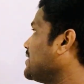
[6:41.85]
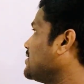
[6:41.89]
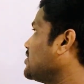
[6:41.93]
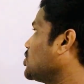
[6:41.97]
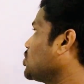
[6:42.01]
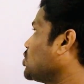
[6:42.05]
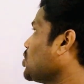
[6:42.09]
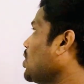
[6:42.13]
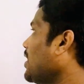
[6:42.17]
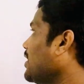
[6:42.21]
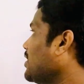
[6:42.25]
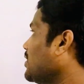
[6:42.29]
The
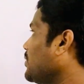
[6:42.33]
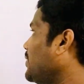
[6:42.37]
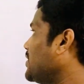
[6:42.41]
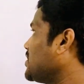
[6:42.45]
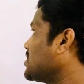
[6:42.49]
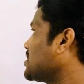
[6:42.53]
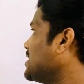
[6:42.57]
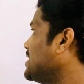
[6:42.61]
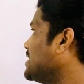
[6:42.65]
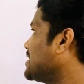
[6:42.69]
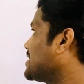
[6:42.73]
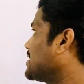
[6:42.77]
short
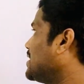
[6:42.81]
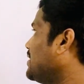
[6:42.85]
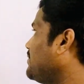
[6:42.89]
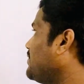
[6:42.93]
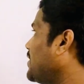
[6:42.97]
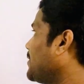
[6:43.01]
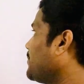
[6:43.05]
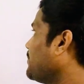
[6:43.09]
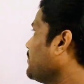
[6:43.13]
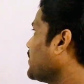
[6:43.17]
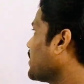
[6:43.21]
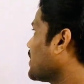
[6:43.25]
question is given:
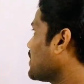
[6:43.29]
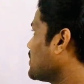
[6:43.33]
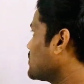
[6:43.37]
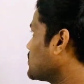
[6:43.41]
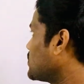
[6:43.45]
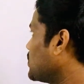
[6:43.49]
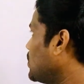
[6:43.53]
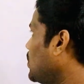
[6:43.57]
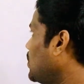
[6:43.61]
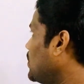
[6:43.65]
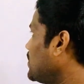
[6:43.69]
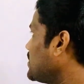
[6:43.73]

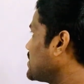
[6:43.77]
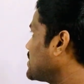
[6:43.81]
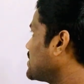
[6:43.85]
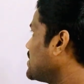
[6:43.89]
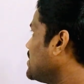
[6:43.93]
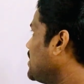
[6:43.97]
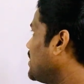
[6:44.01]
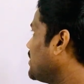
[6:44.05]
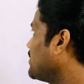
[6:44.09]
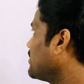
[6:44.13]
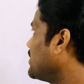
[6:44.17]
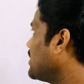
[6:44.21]
source,
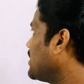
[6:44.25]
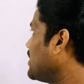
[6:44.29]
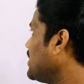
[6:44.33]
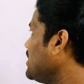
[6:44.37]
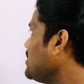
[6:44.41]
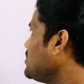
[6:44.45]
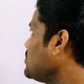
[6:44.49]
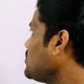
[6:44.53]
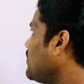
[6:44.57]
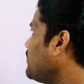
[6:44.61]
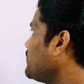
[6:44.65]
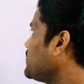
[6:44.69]
the
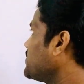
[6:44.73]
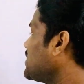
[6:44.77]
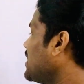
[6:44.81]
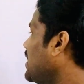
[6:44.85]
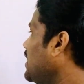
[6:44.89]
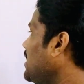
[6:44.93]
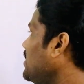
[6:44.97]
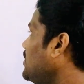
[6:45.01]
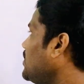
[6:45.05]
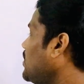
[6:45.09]
rays of sight